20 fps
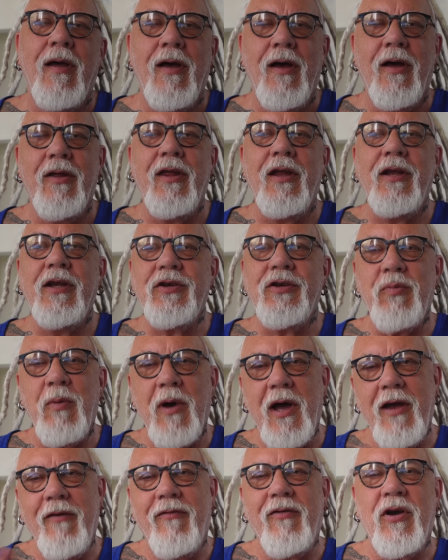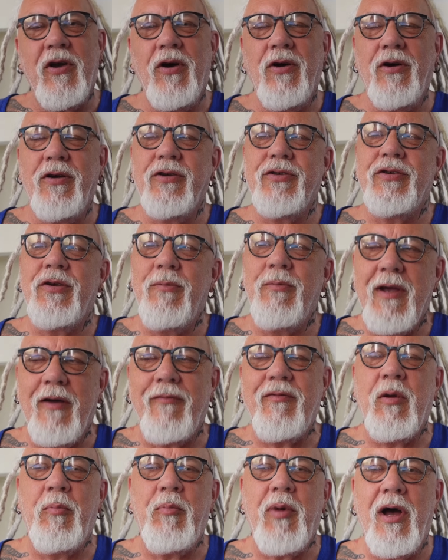And then his wife calls and we
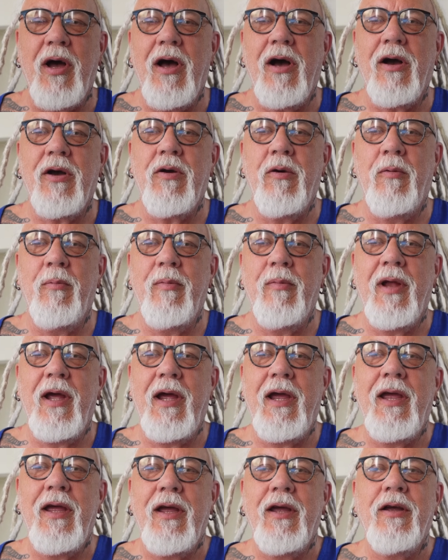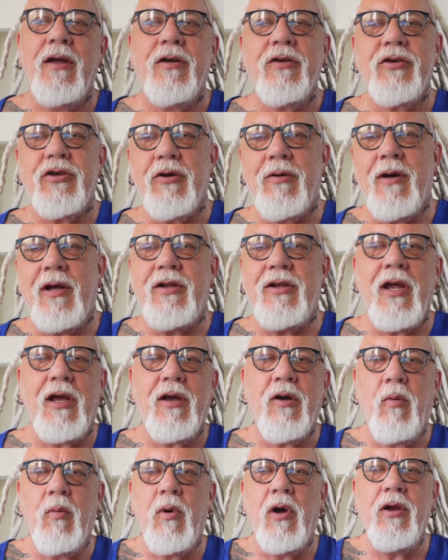have to part company, so I
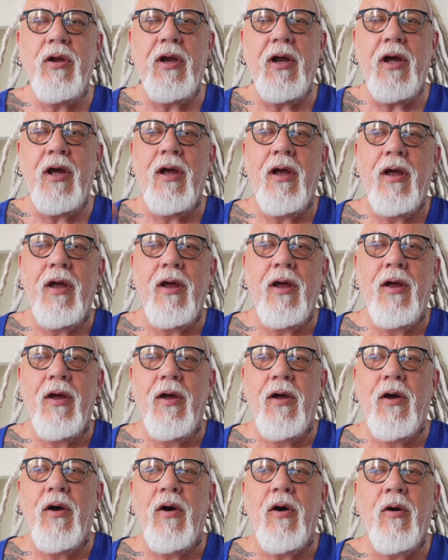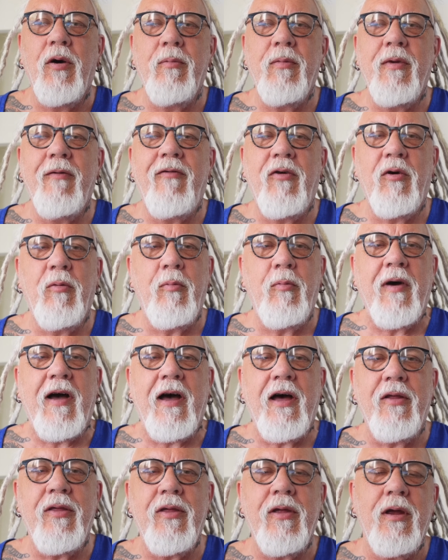take a wander up the
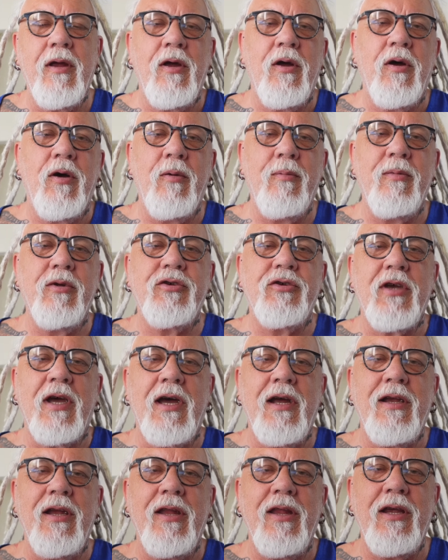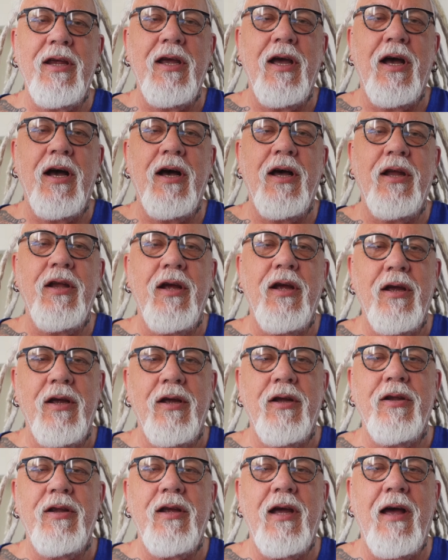footpath, up the side of the yard,
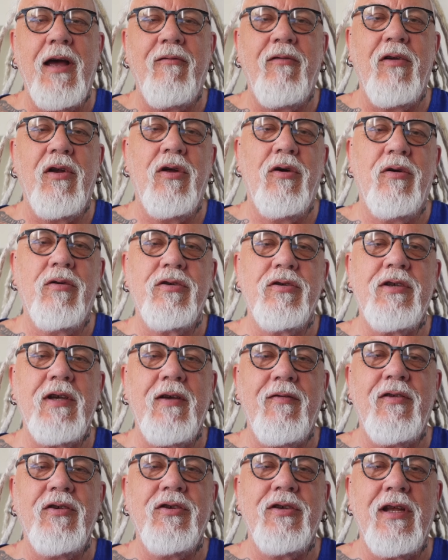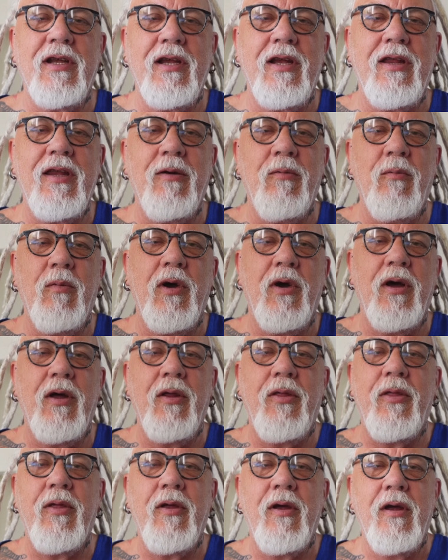to have a look, see if there's anything
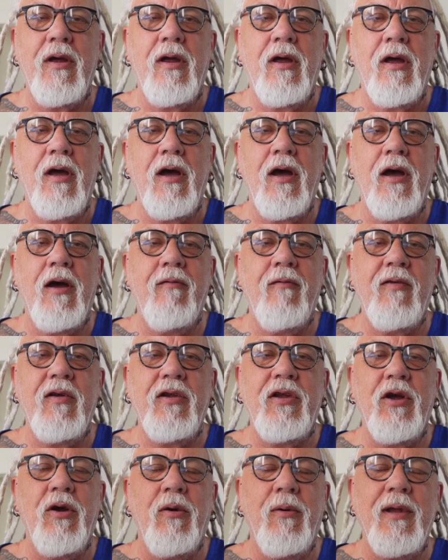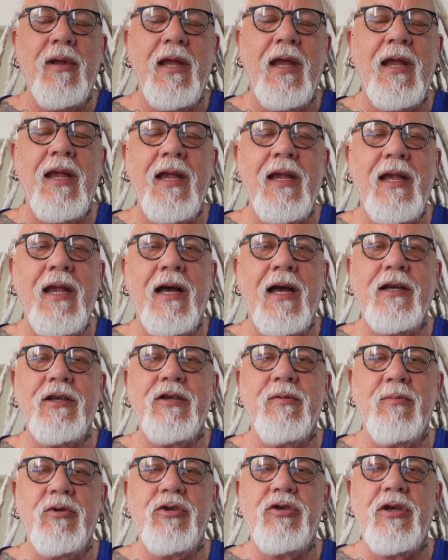worth videoing, any
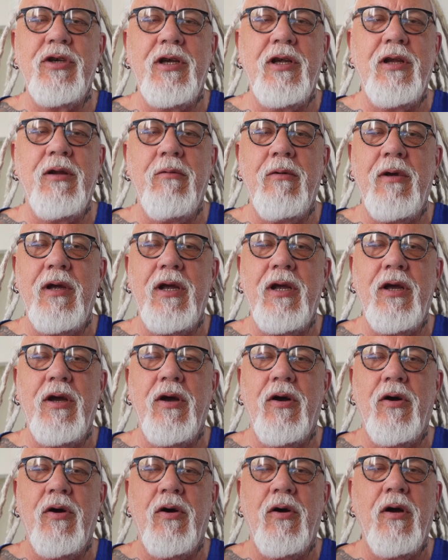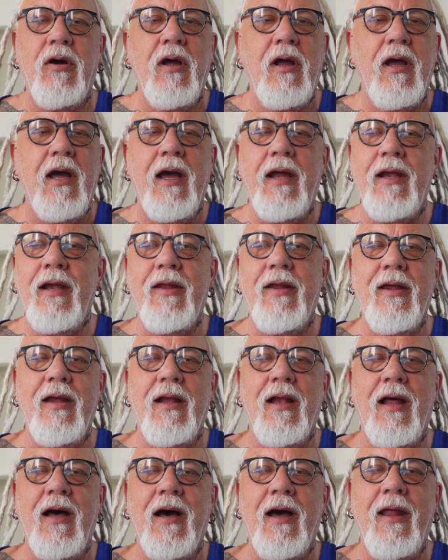nice machinery or
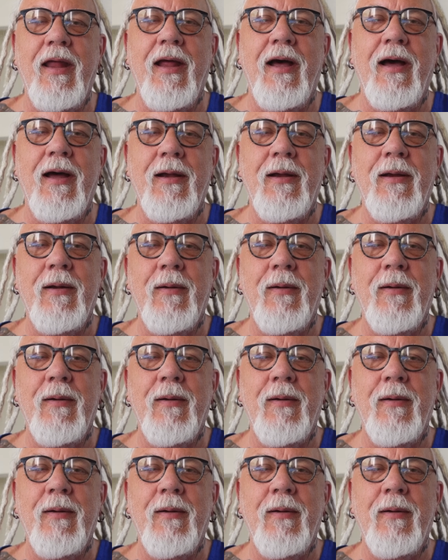anything like that.